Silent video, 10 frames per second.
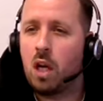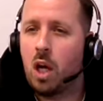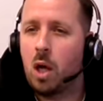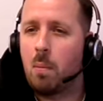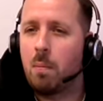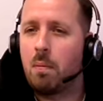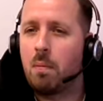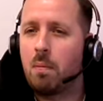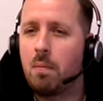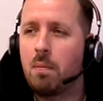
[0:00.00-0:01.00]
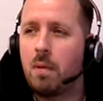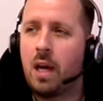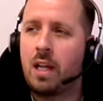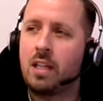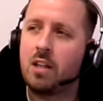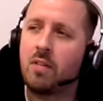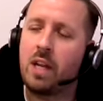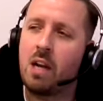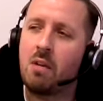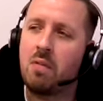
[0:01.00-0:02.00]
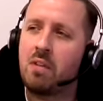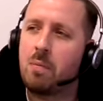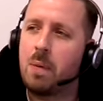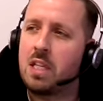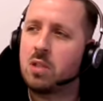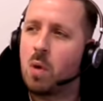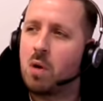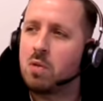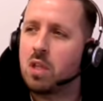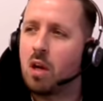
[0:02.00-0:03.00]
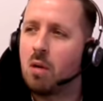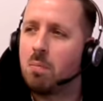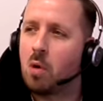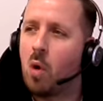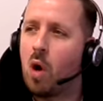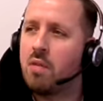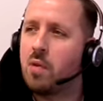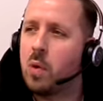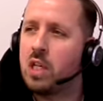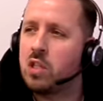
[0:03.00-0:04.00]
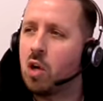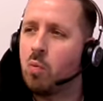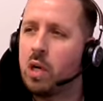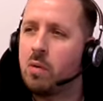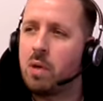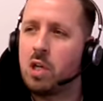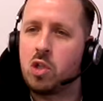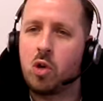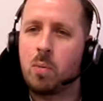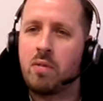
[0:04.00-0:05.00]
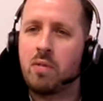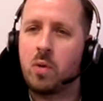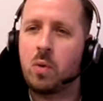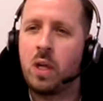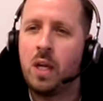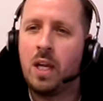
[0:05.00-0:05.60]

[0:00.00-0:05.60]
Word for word: Um, mm. And I think the other thing for me as well is that I'm, I'm quite a foodie, so I really, really enjoy my food.